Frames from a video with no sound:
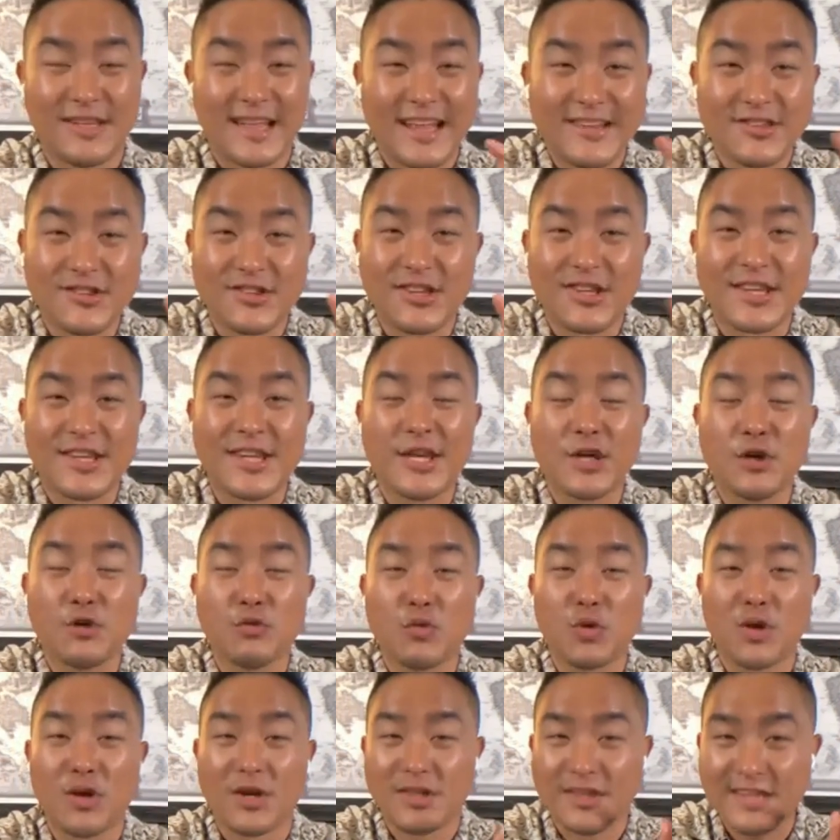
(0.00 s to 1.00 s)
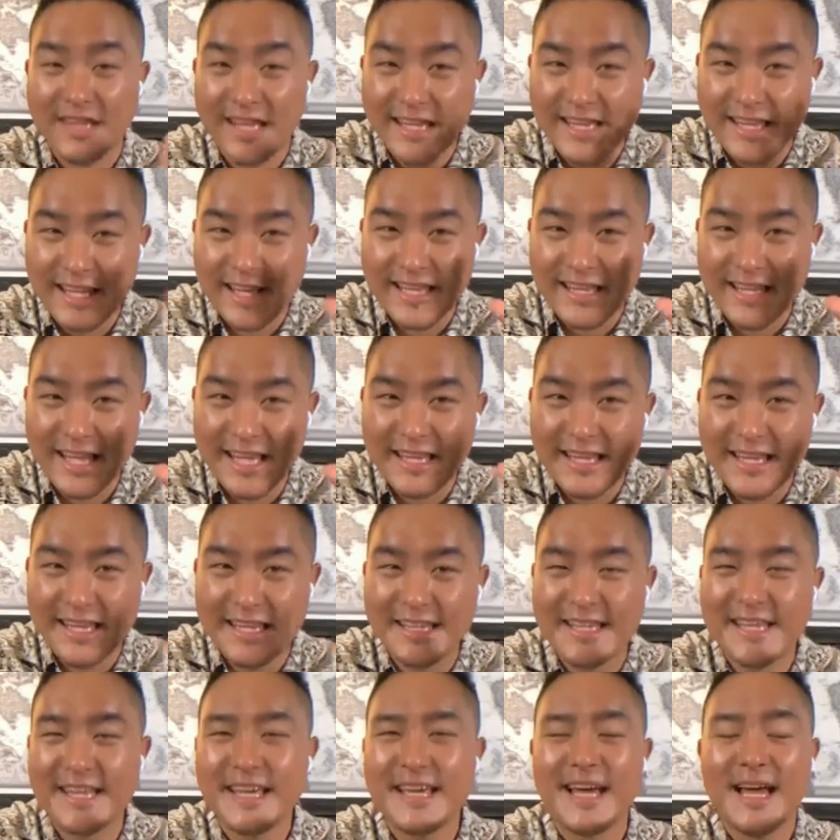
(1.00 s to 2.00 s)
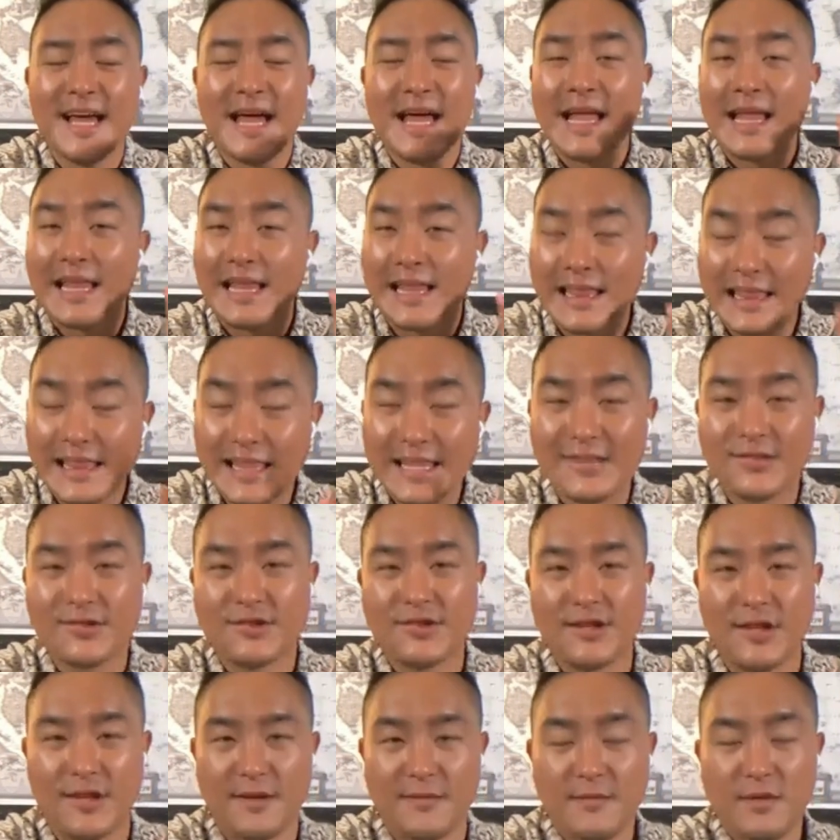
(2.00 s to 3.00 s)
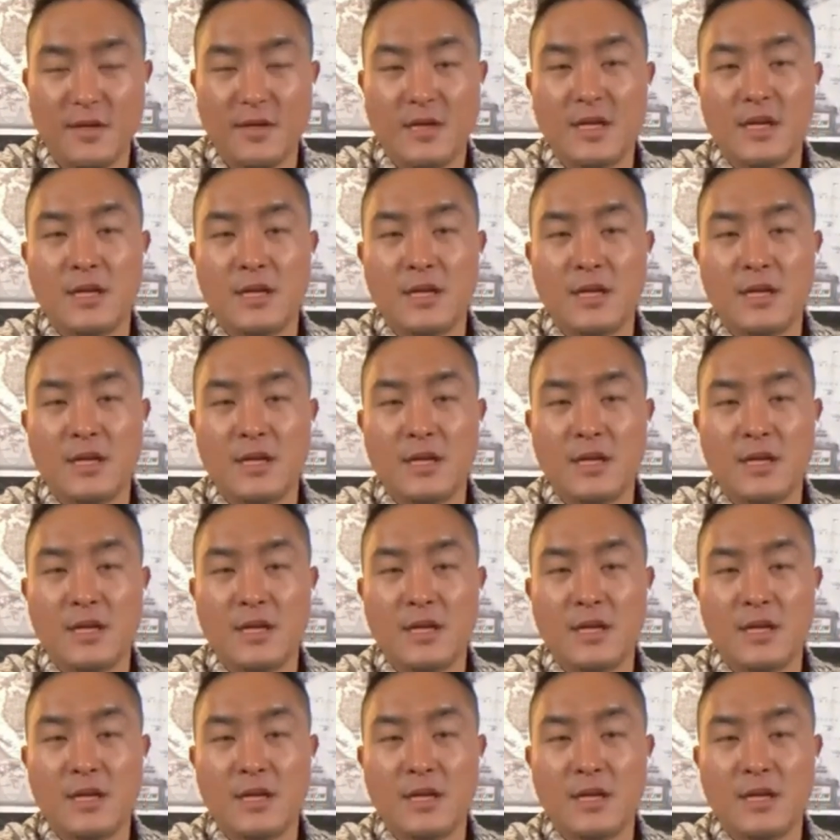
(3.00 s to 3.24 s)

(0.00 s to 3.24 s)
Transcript: That's the key word. Ding, ding, ding, ding, ding. Listen.